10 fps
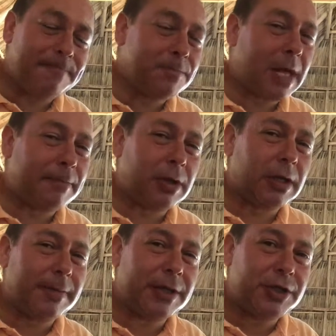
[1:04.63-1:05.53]
I put a
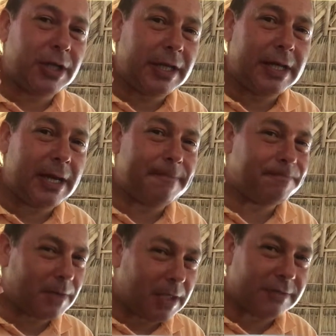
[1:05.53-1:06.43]
little bit of chili in it.
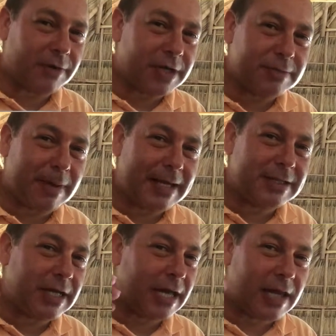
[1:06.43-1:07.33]
It's very
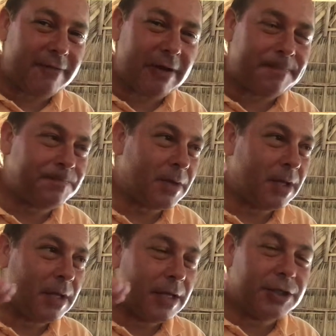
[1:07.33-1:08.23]
spicy. I love it.
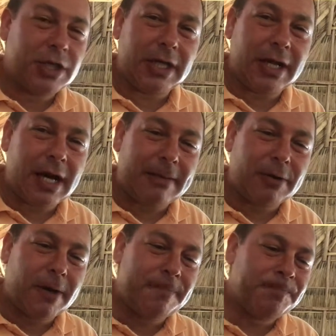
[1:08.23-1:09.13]
Chili
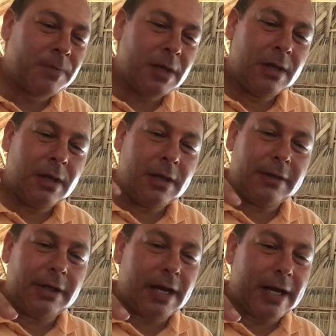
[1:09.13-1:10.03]
cabro.
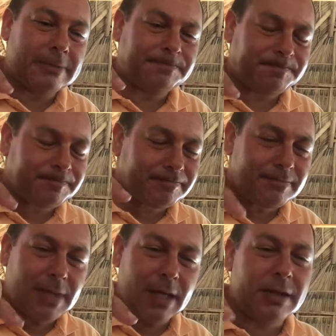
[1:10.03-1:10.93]
The uh,
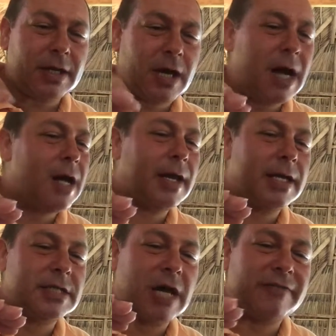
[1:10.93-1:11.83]
the conch
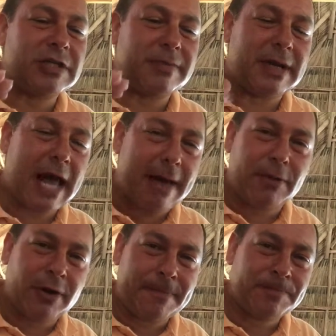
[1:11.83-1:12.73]
has obviously been
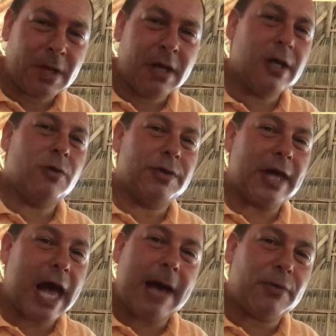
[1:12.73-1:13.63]
hammered with a
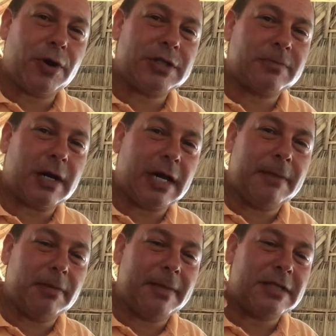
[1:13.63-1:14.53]
hammer or some kind of
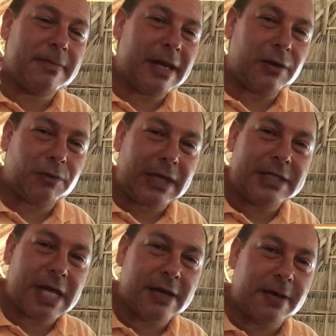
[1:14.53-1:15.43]
implement to make it really
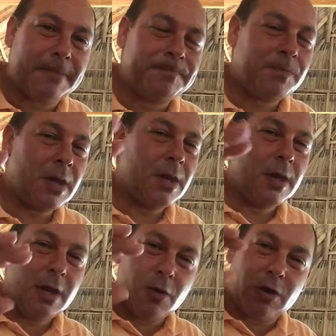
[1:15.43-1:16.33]
tender.
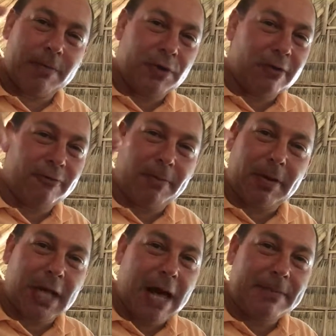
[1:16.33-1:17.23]
We're in a beautiful
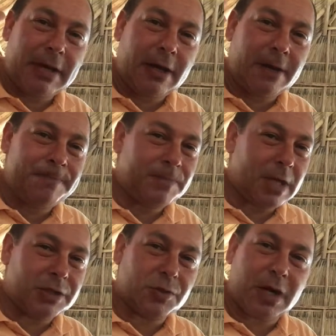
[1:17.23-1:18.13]
palapa here.
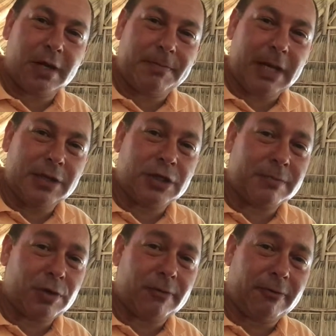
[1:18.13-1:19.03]
It's right on the beach. It's a
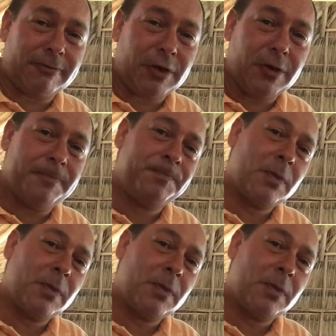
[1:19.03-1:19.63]
beautiful view.